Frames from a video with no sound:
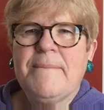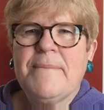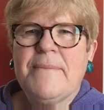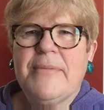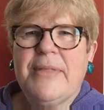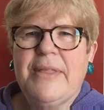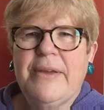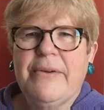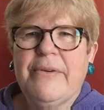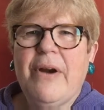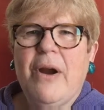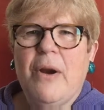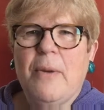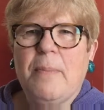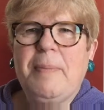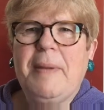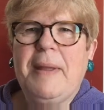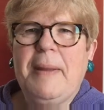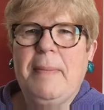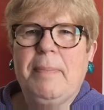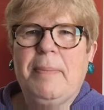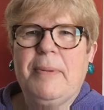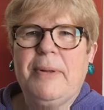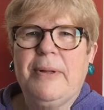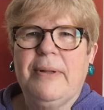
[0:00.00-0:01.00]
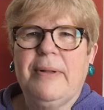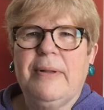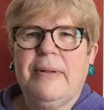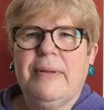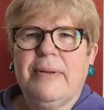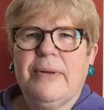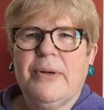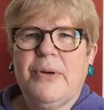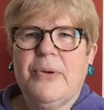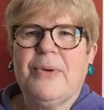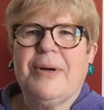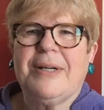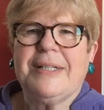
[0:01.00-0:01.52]
There are people
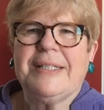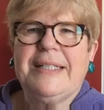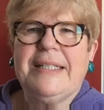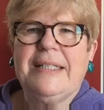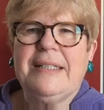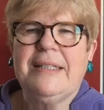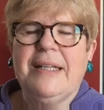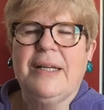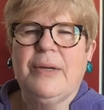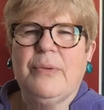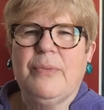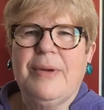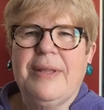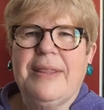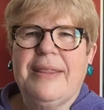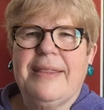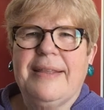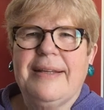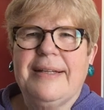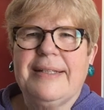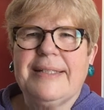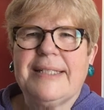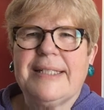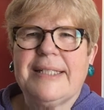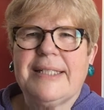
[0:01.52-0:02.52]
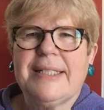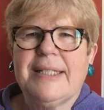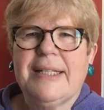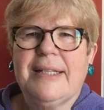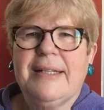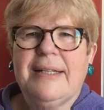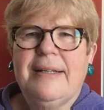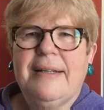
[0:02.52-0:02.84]
who are dealing with this,